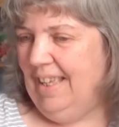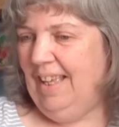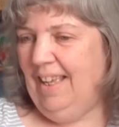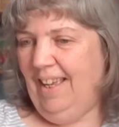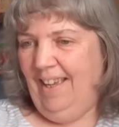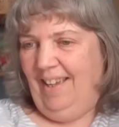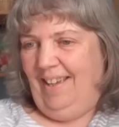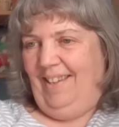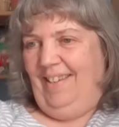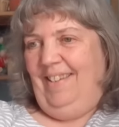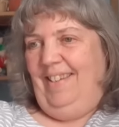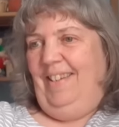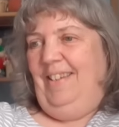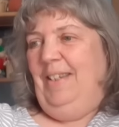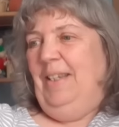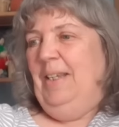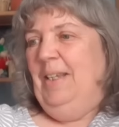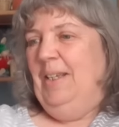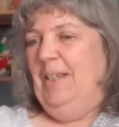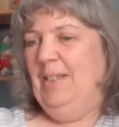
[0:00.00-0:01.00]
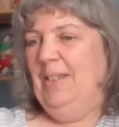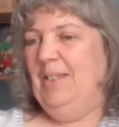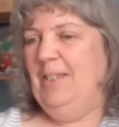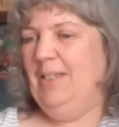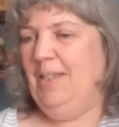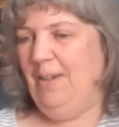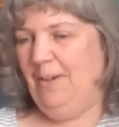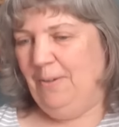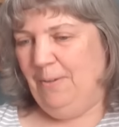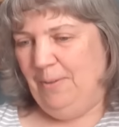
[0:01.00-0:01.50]
And
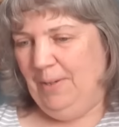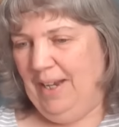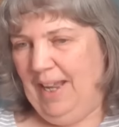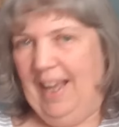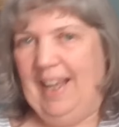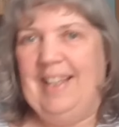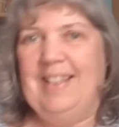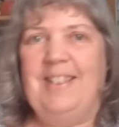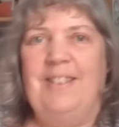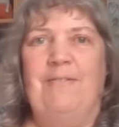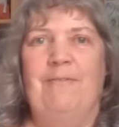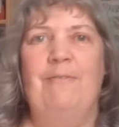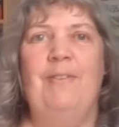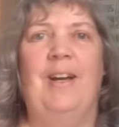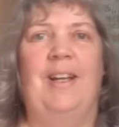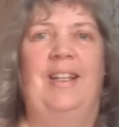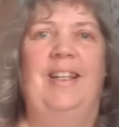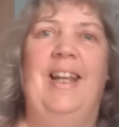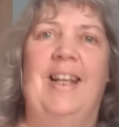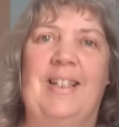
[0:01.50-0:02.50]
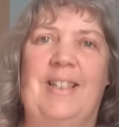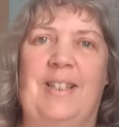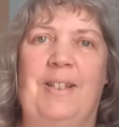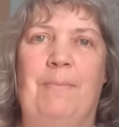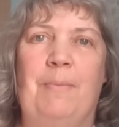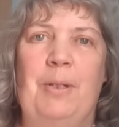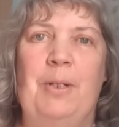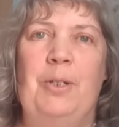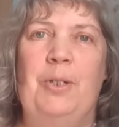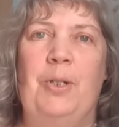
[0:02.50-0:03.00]
so next
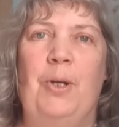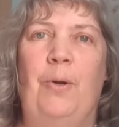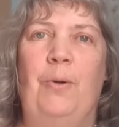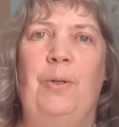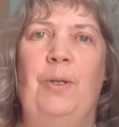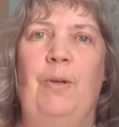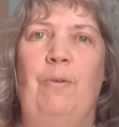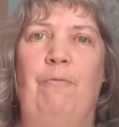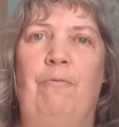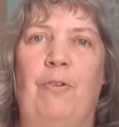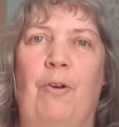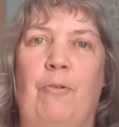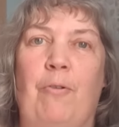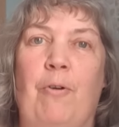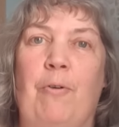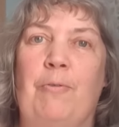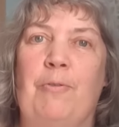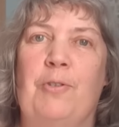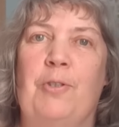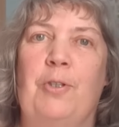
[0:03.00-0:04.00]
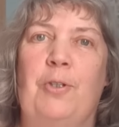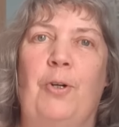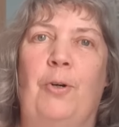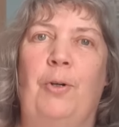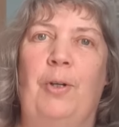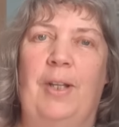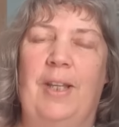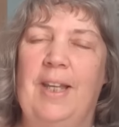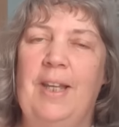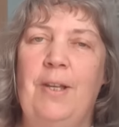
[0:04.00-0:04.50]
I'm going to show you Florence the
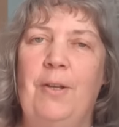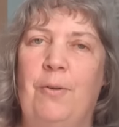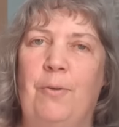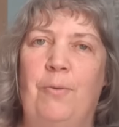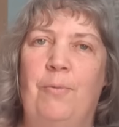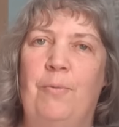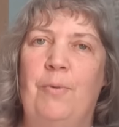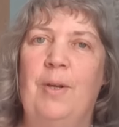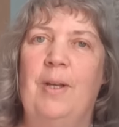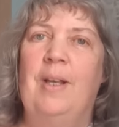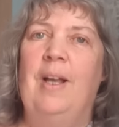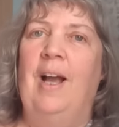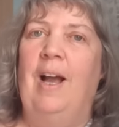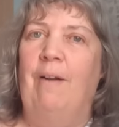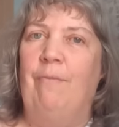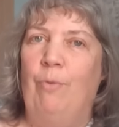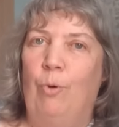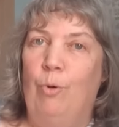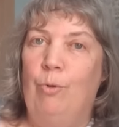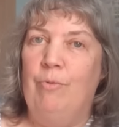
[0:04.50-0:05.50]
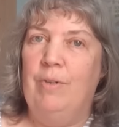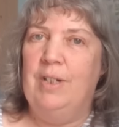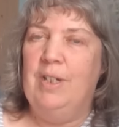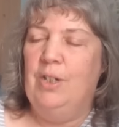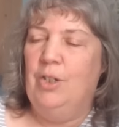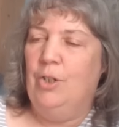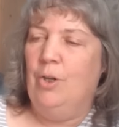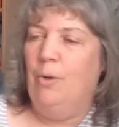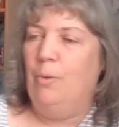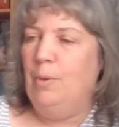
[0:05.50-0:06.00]
donkey, who I've already
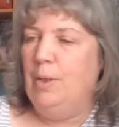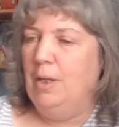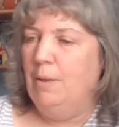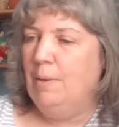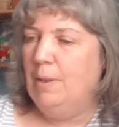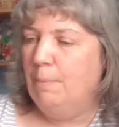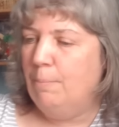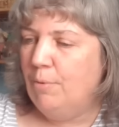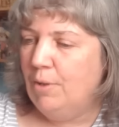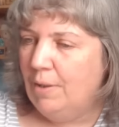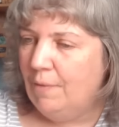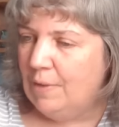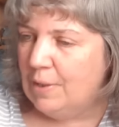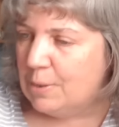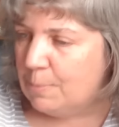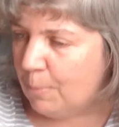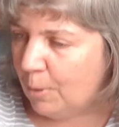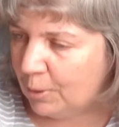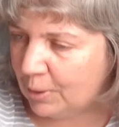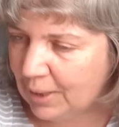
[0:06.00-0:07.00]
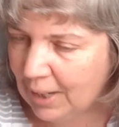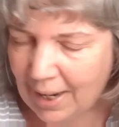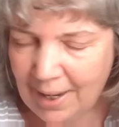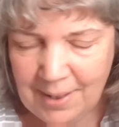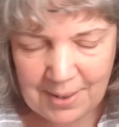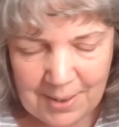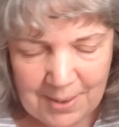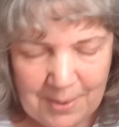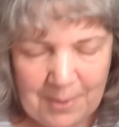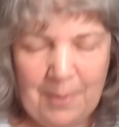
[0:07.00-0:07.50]
shown you in a previous
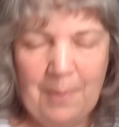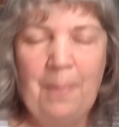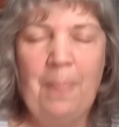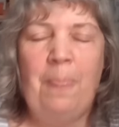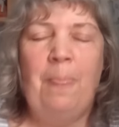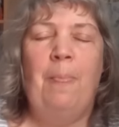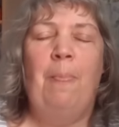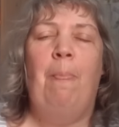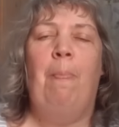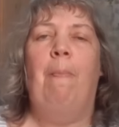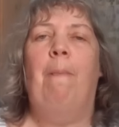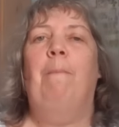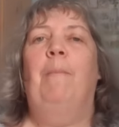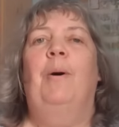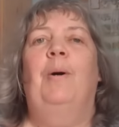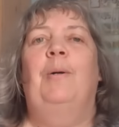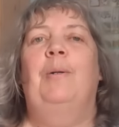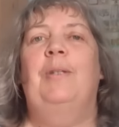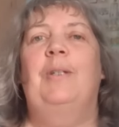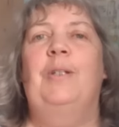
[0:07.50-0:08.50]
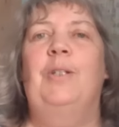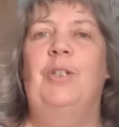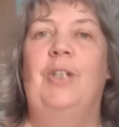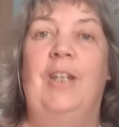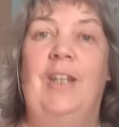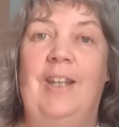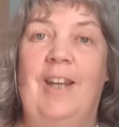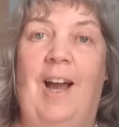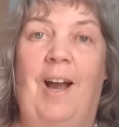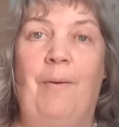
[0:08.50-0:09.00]
podcast, but
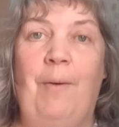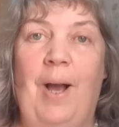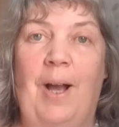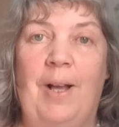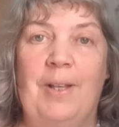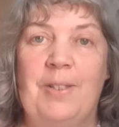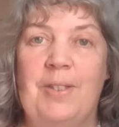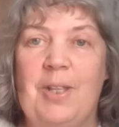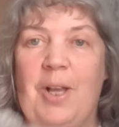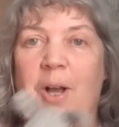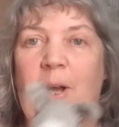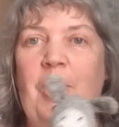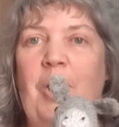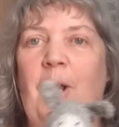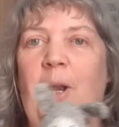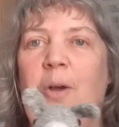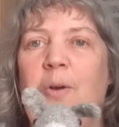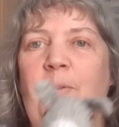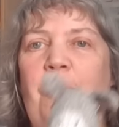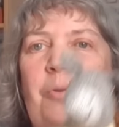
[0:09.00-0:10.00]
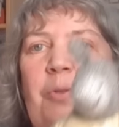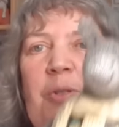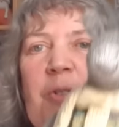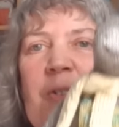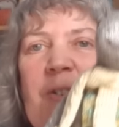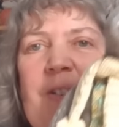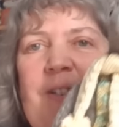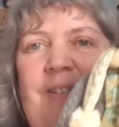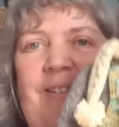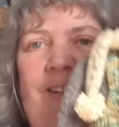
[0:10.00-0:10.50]
she now has
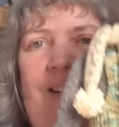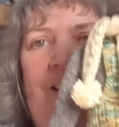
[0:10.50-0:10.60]
clothes.